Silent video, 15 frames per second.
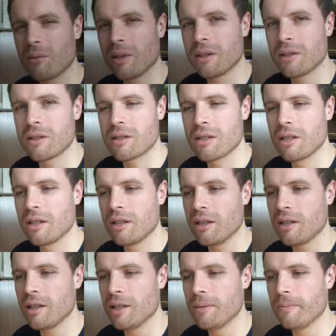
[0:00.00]
other ones
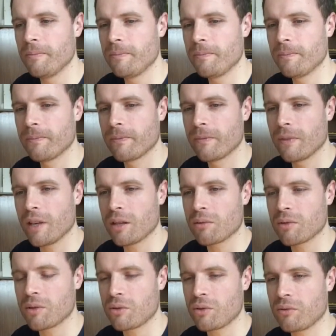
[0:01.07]
are
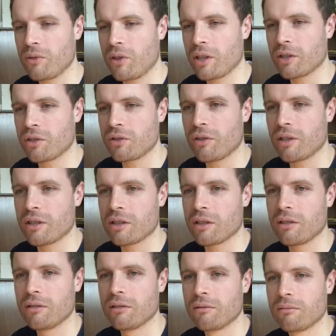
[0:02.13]
sort of like a try
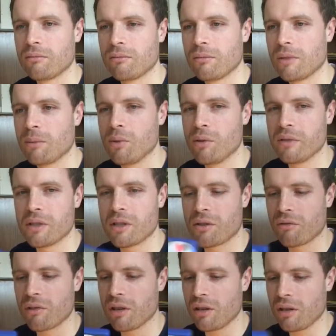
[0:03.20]
to move into
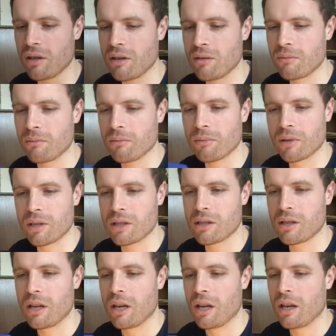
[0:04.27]
3D.
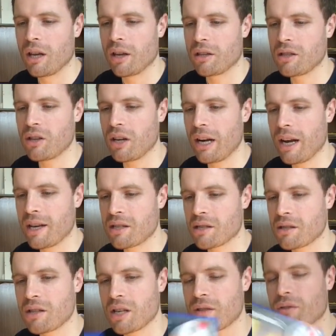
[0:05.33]
It's slightly less
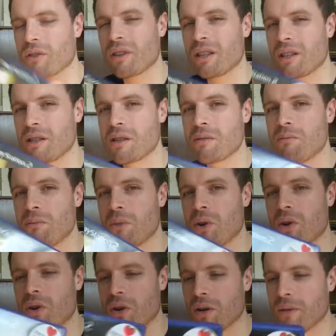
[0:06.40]
successful. I think this is
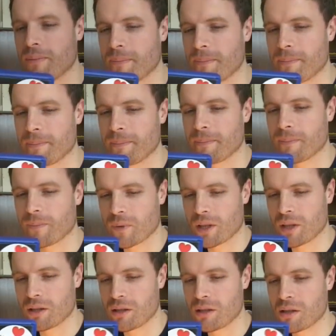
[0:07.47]

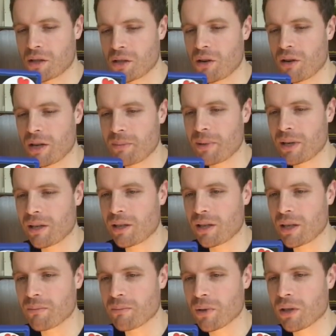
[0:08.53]
a slightly better
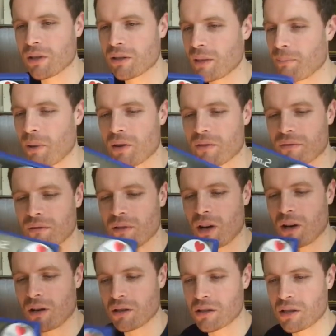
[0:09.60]
game, but they're both
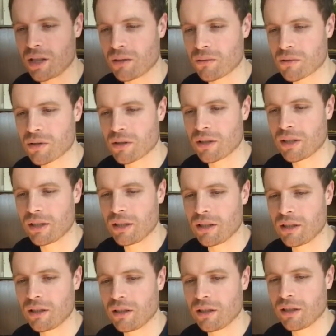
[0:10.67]
hard as nails.
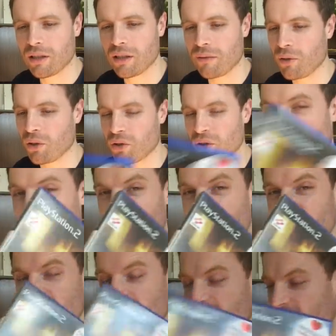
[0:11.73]
I've tried
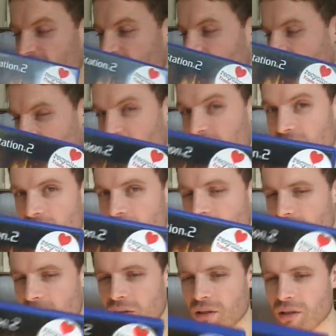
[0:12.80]
it. I should
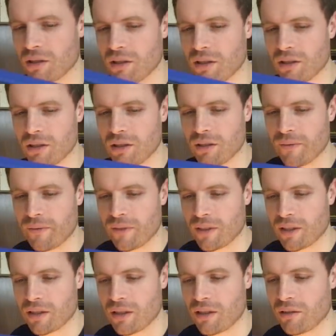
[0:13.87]
do,
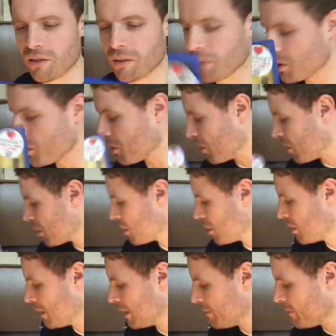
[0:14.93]
because I know I'm going to enjoy it.
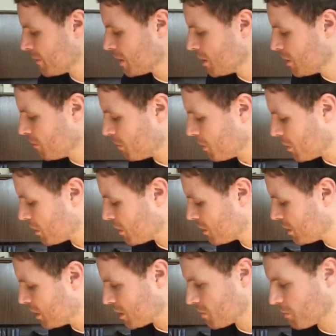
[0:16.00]
But
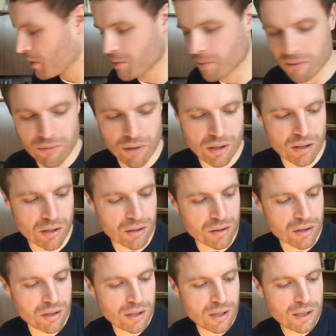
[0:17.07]
it's supposed to be rock
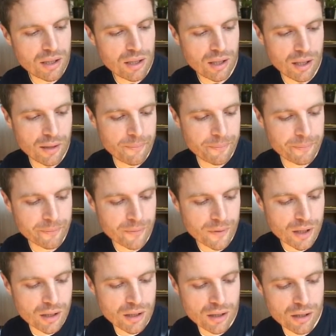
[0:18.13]
hard.
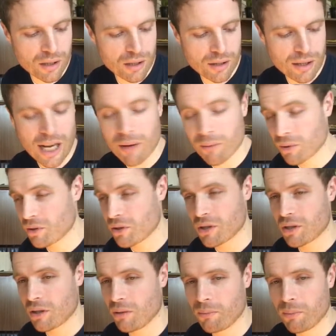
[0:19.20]
That was
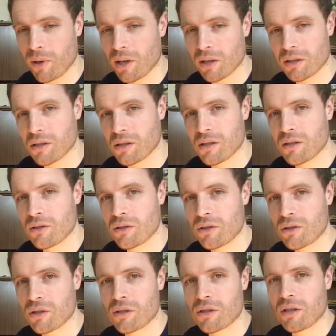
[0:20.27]
just a purchase.